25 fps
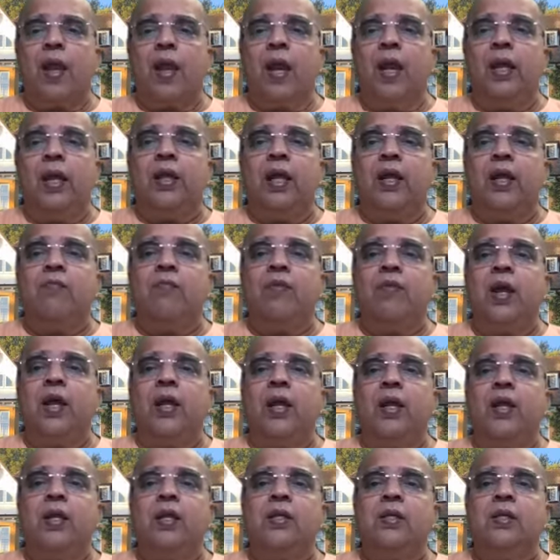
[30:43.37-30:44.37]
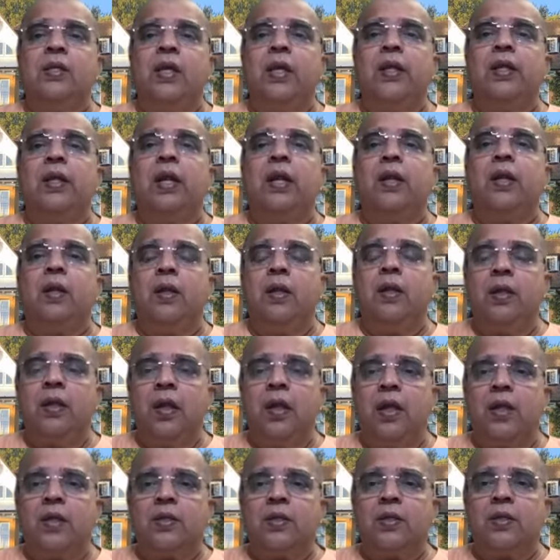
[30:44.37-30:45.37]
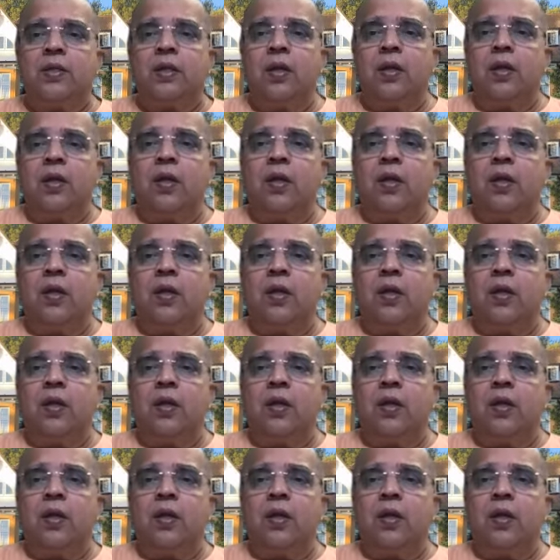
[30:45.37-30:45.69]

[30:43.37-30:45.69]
And then finally say that he has